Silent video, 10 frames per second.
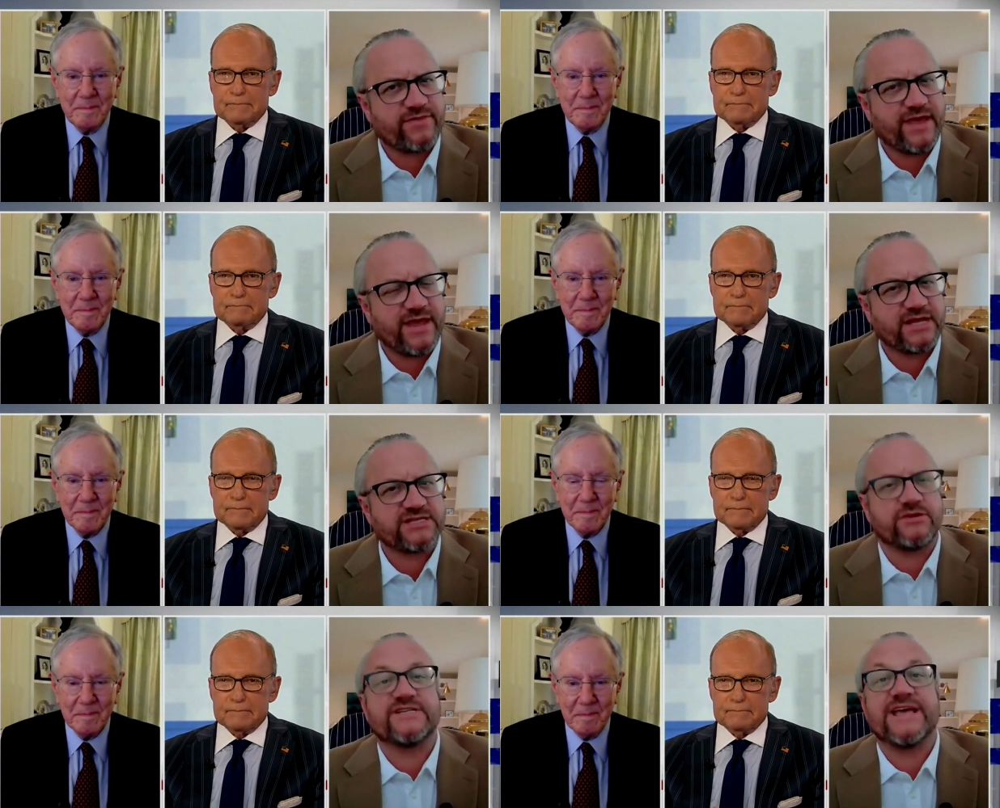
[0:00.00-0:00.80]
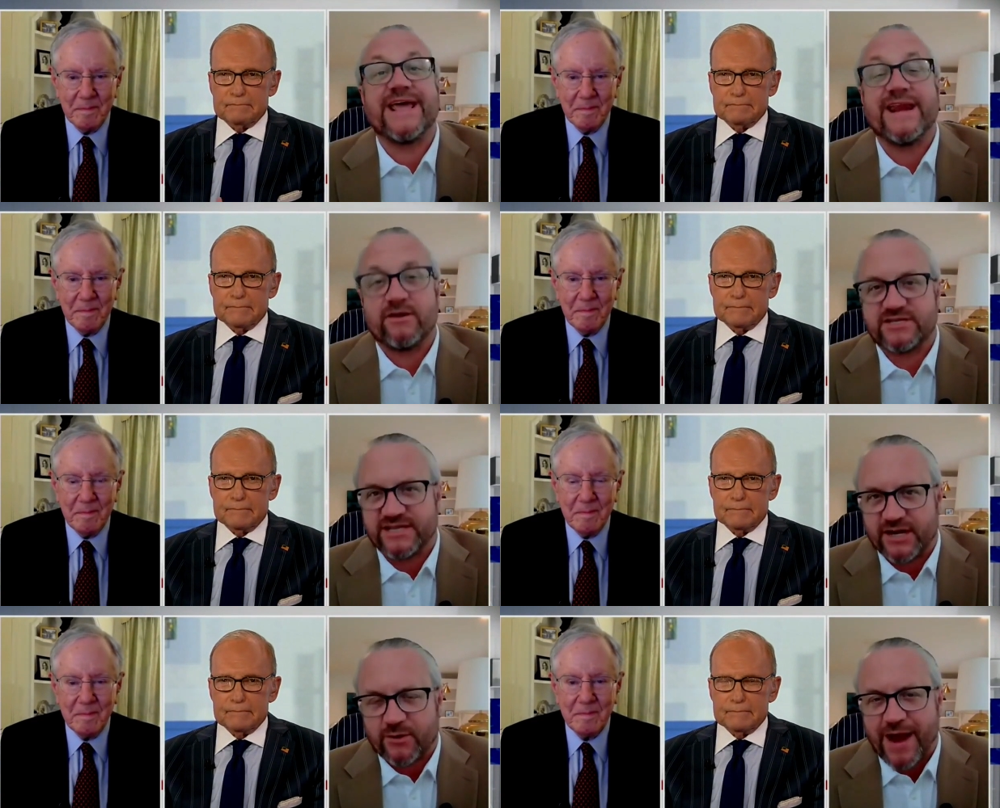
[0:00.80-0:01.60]
Speaker 1: things, there's
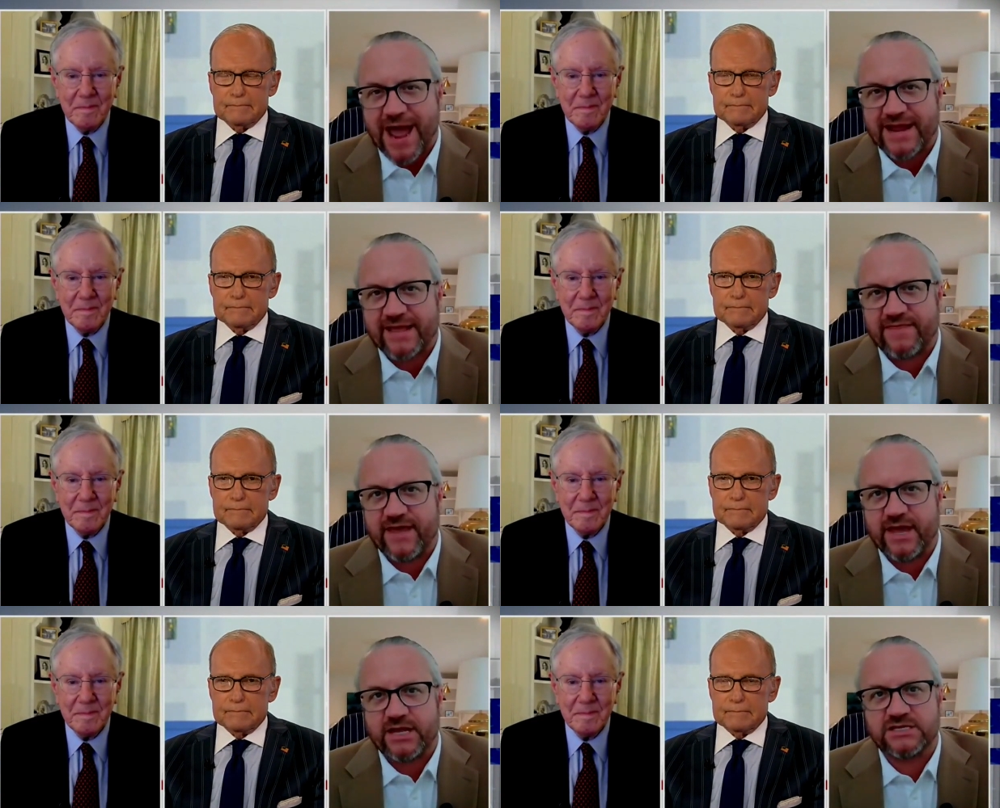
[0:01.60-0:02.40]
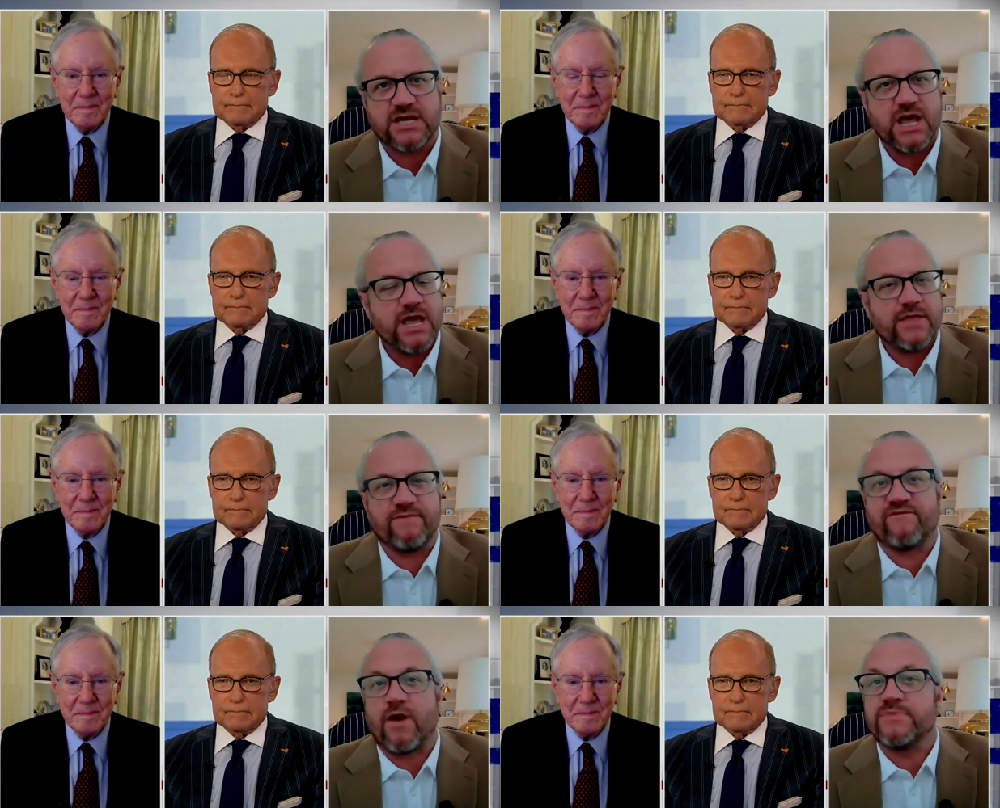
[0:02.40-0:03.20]
idiosyncratic things
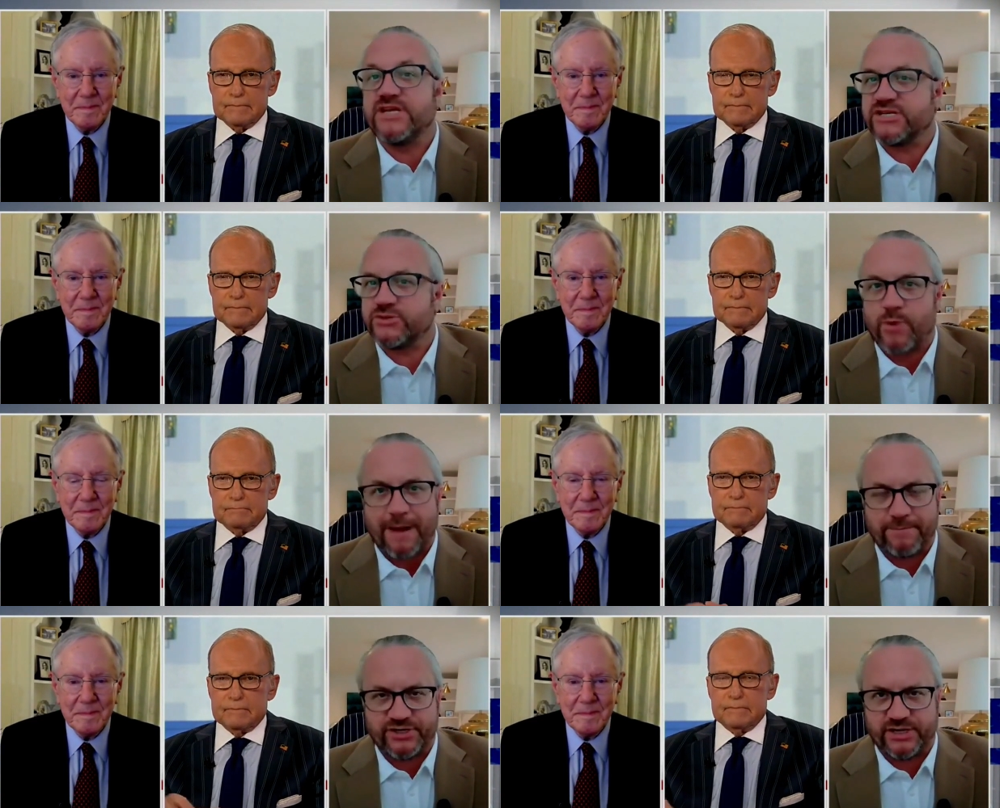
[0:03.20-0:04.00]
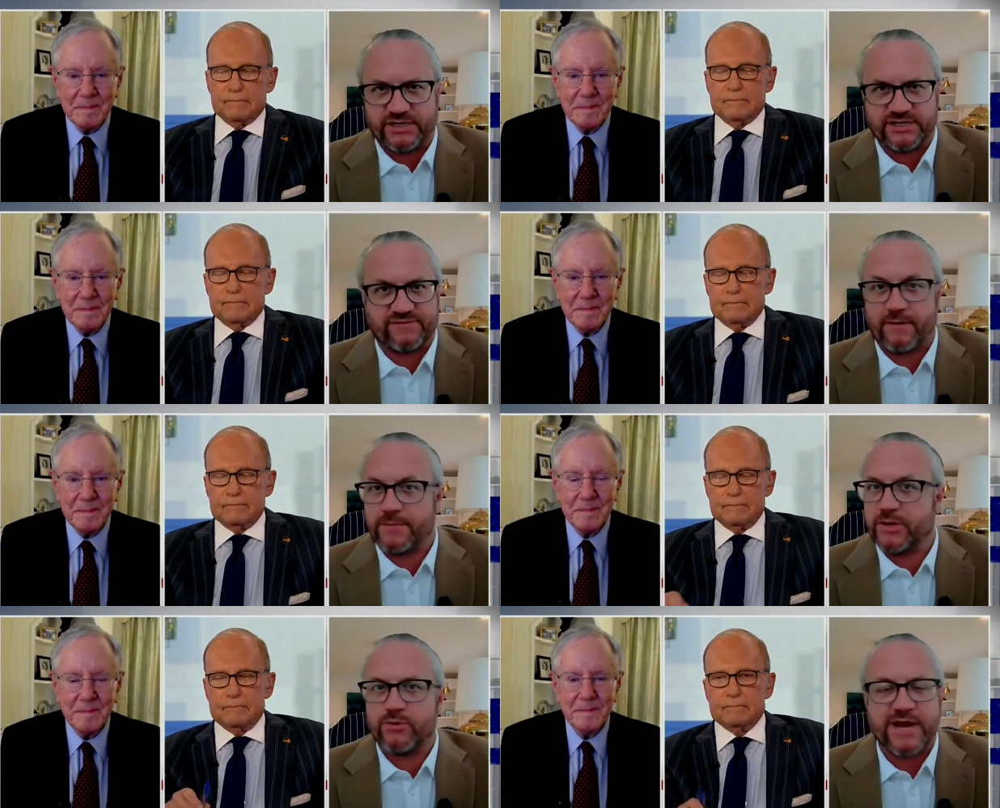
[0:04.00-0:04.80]
from disruptions, from
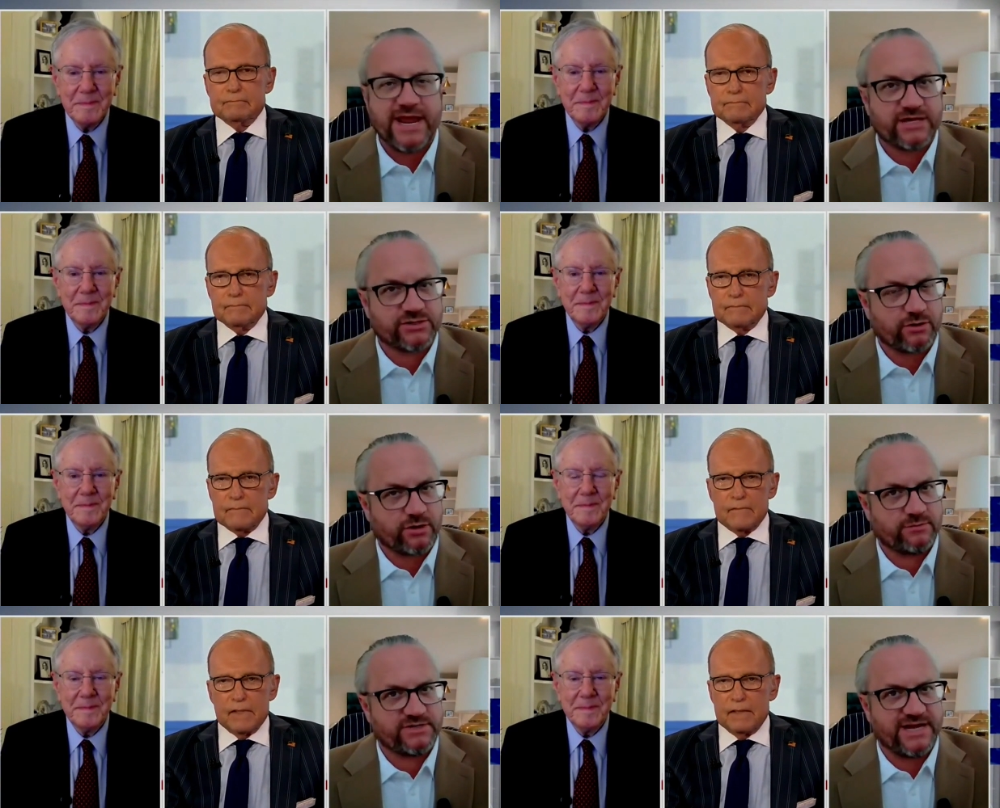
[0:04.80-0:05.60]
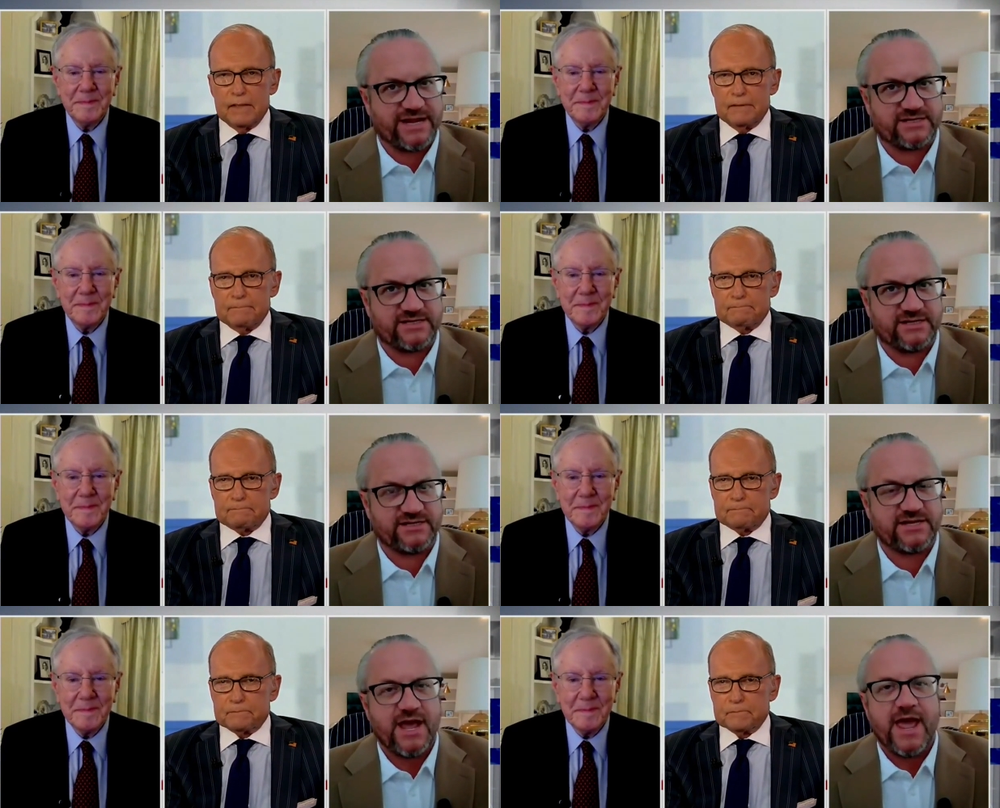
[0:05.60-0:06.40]
unique circumstances,